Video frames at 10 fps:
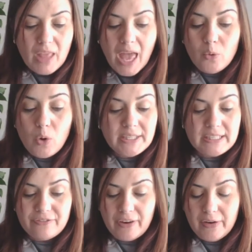I
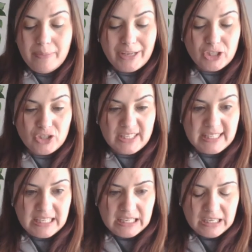wanted very much to
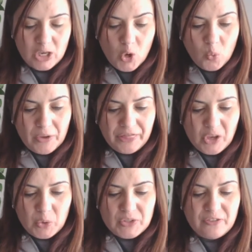see what
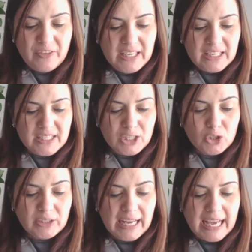those fingers
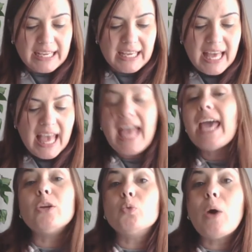looked like
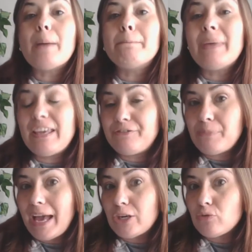and what, if
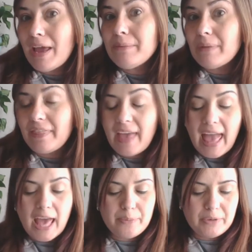my grandmother
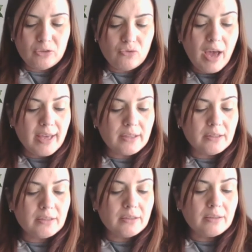had been
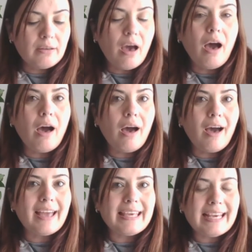right. Ah,
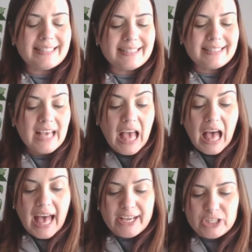yes,
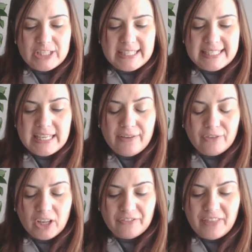I could see
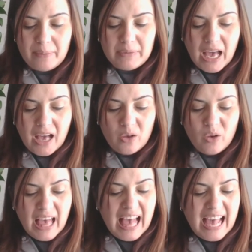several of them now.
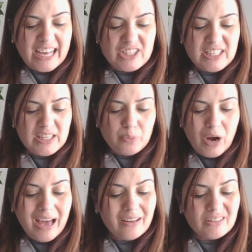I could see the
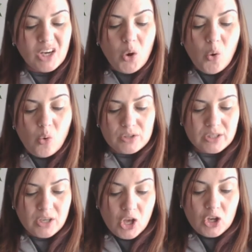brown claws
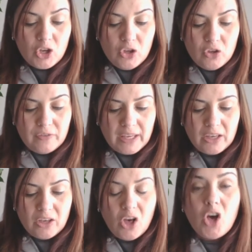curving
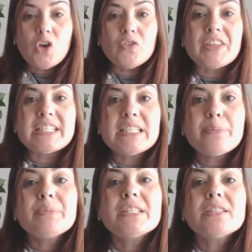over the
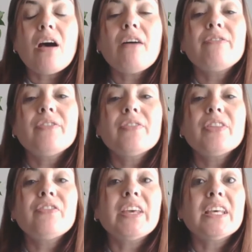tips of
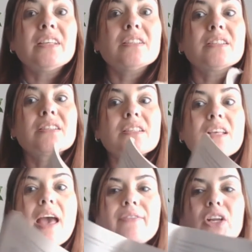the fingers.
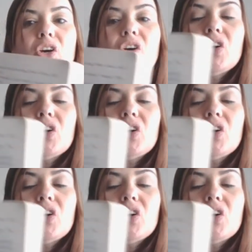Have a look.